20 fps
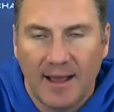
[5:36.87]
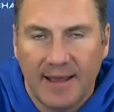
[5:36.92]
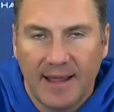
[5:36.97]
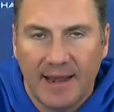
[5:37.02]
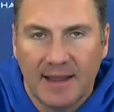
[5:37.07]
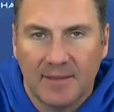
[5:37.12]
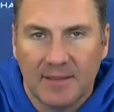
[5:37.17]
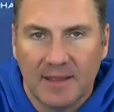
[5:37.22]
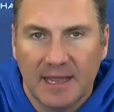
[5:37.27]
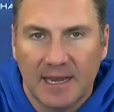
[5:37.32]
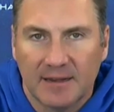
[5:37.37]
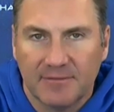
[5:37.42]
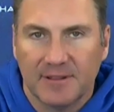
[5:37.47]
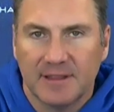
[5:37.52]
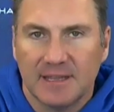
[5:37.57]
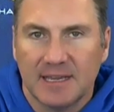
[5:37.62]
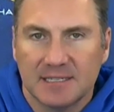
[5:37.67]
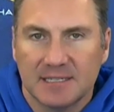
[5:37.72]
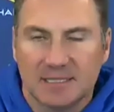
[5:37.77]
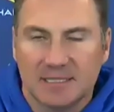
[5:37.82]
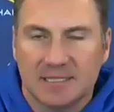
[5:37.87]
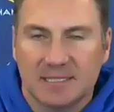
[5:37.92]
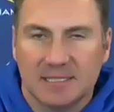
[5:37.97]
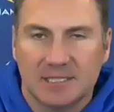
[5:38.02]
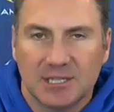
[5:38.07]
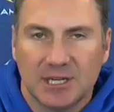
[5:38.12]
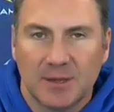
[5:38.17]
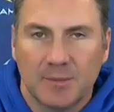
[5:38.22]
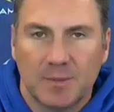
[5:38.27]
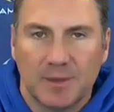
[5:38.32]
in Atlanta for the
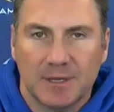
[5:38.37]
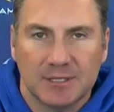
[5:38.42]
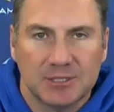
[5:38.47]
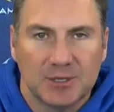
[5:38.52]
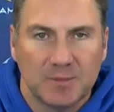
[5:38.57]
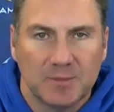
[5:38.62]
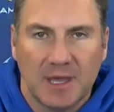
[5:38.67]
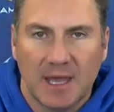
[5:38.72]
SEC championship